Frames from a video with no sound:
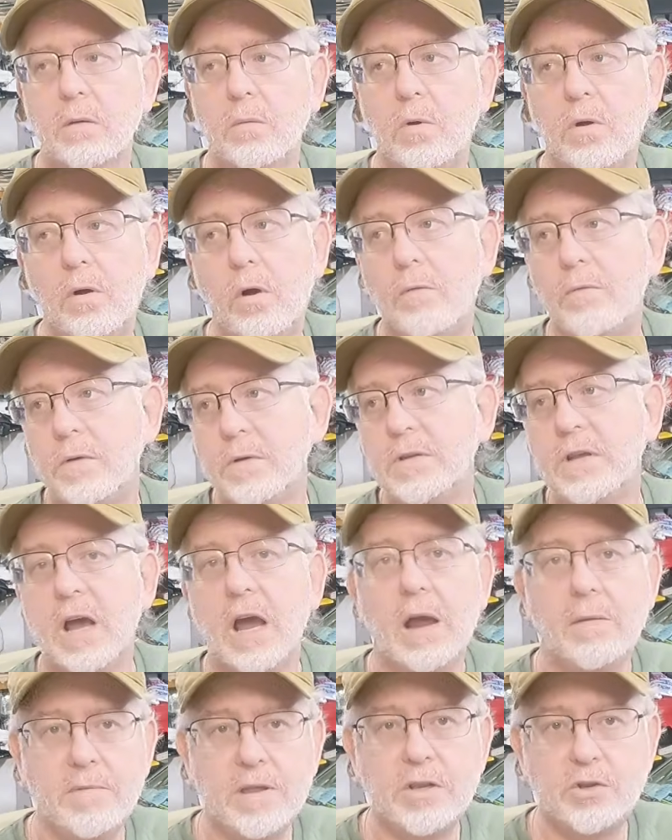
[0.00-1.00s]
Well, over
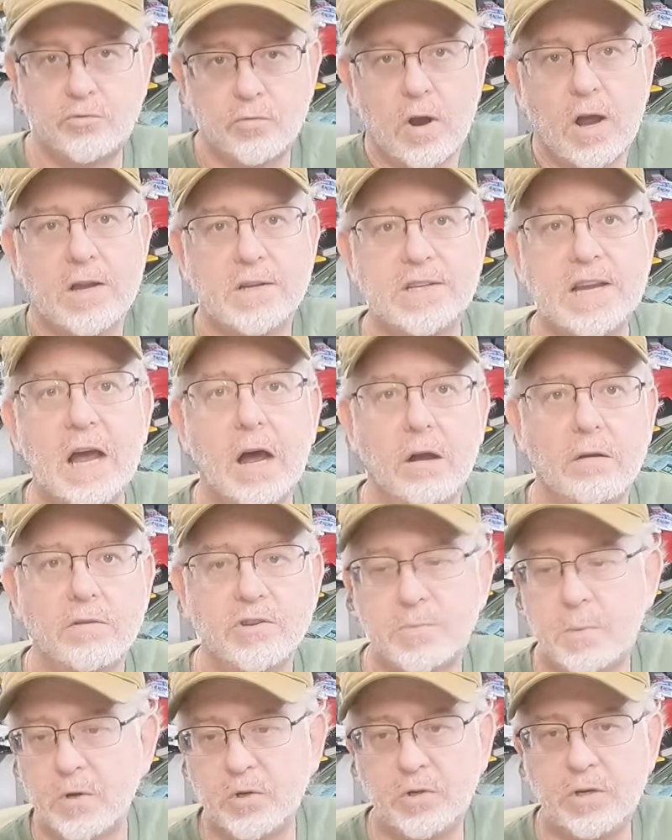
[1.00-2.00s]
time, it dries out,
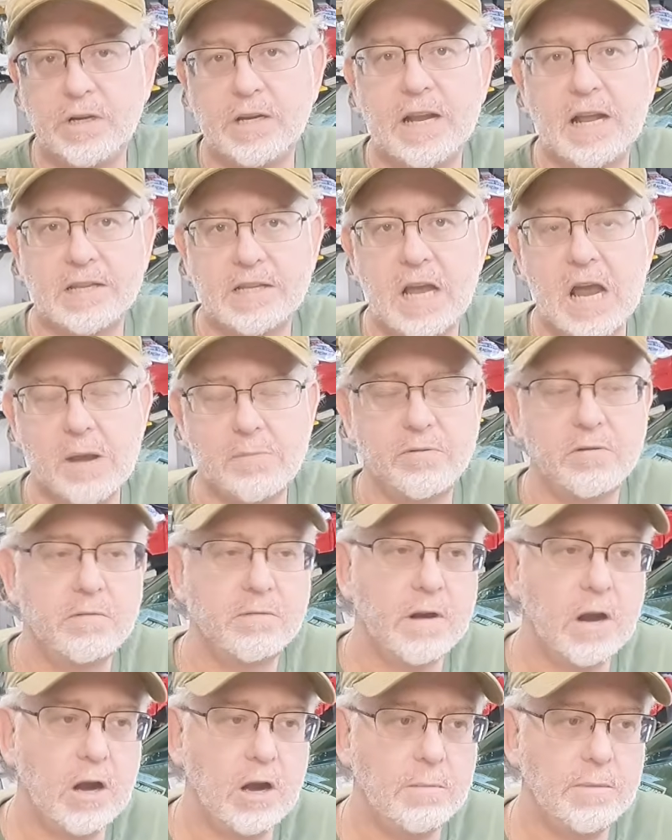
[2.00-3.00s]
especially in that type of
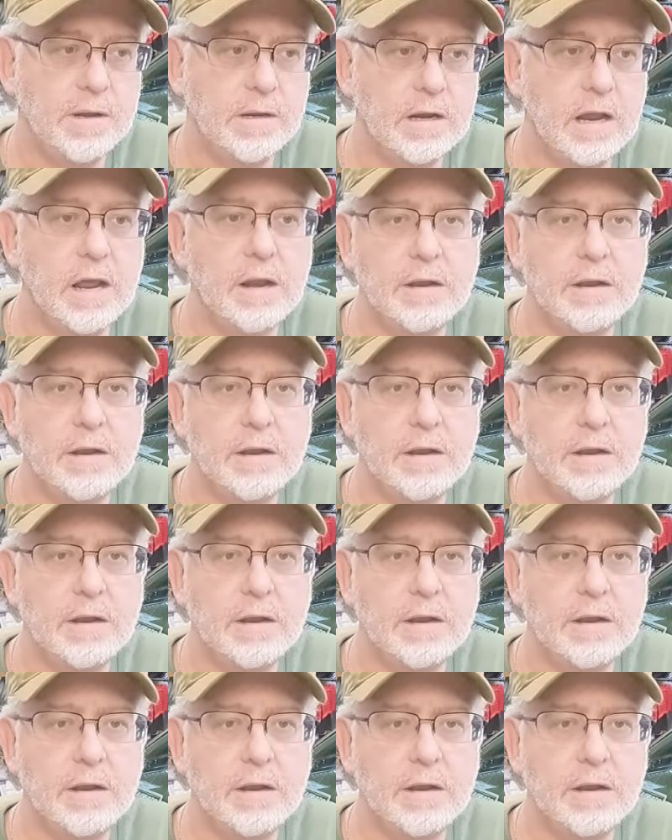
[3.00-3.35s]
environment.